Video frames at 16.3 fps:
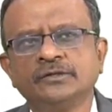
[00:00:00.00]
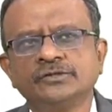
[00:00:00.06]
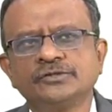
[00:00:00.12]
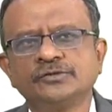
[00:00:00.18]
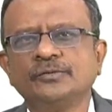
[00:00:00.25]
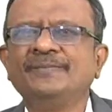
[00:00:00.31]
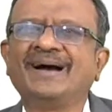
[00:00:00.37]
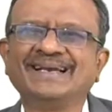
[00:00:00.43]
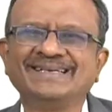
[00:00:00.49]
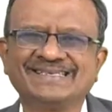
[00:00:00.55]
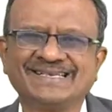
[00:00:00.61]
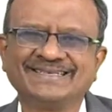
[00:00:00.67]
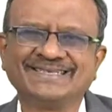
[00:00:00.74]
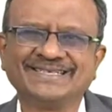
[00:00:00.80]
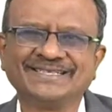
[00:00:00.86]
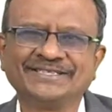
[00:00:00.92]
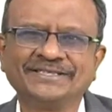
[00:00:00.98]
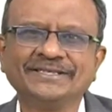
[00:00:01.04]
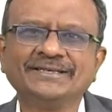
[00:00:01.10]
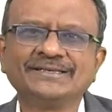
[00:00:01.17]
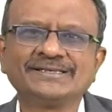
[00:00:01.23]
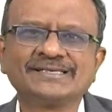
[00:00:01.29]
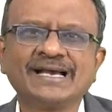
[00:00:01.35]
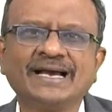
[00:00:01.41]
So my suggestion
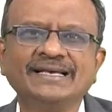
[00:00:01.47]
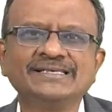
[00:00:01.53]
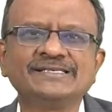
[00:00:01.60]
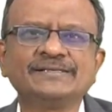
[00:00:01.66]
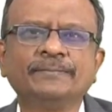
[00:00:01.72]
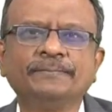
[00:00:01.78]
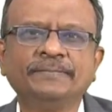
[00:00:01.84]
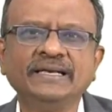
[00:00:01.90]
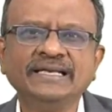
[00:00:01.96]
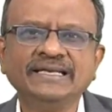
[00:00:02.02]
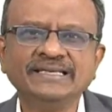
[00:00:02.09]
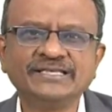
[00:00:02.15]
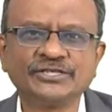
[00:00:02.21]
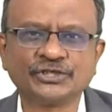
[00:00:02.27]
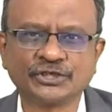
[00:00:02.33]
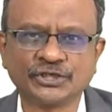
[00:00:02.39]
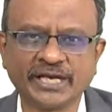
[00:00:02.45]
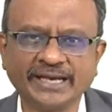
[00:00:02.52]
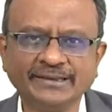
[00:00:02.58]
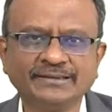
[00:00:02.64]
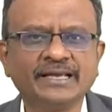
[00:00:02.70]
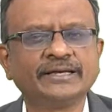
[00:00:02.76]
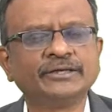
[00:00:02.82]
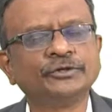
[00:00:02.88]
is, guys, please
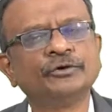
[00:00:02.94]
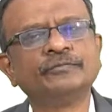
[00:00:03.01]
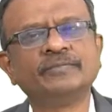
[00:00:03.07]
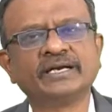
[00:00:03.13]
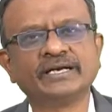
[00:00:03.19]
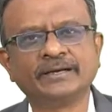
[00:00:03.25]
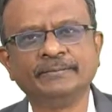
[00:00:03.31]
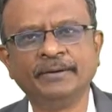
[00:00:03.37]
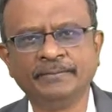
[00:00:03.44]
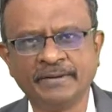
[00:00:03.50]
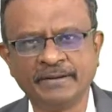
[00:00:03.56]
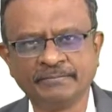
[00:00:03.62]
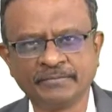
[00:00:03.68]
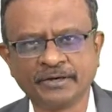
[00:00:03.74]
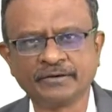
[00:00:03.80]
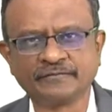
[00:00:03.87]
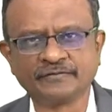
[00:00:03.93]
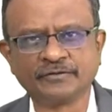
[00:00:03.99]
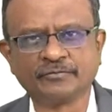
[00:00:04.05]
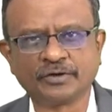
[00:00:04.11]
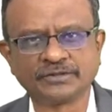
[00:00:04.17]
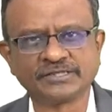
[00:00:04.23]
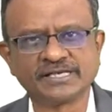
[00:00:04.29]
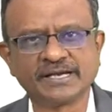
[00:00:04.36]
check that you have become a member of the
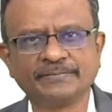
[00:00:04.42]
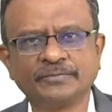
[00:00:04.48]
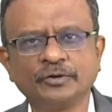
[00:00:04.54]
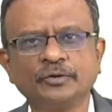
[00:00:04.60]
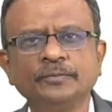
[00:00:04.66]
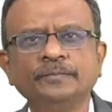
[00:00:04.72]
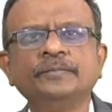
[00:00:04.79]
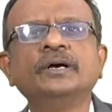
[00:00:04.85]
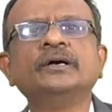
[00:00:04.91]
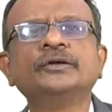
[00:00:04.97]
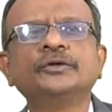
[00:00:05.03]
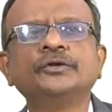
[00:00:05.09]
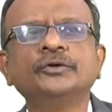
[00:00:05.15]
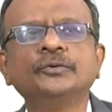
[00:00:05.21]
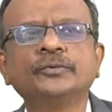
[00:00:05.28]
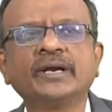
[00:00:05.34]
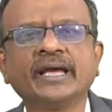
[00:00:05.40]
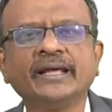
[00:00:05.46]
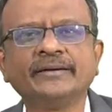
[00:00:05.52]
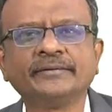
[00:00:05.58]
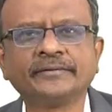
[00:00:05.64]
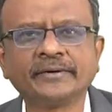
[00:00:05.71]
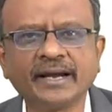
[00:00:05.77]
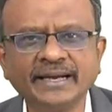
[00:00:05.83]
WhatsApp group. You
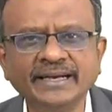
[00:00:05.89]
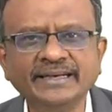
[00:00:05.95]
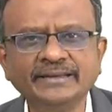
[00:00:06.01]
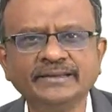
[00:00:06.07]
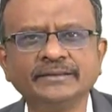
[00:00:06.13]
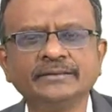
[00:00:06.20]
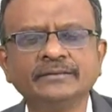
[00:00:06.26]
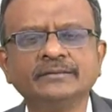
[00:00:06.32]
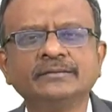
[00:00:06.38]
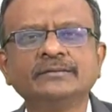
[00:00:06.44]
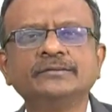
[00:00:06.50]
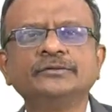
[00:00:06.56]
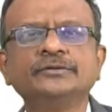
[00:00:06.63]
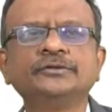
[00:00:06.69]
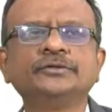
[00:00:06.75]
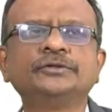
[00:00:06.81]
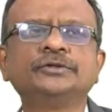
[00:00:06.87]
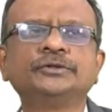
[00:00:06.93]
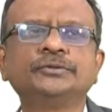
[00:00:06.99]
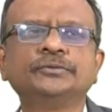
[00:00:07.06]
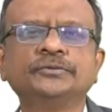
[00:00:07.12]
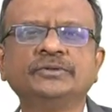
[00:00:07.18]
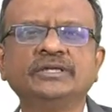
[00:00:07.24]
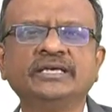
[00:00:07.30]
can write
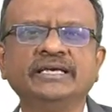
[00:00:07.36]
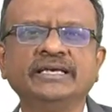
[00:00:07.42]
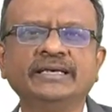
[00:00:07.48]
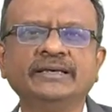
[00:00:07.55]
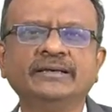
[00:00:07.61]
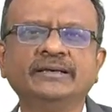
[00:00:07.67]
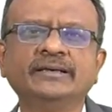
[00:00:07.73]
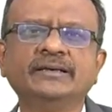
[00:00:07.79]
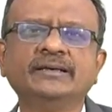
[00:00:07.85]
to the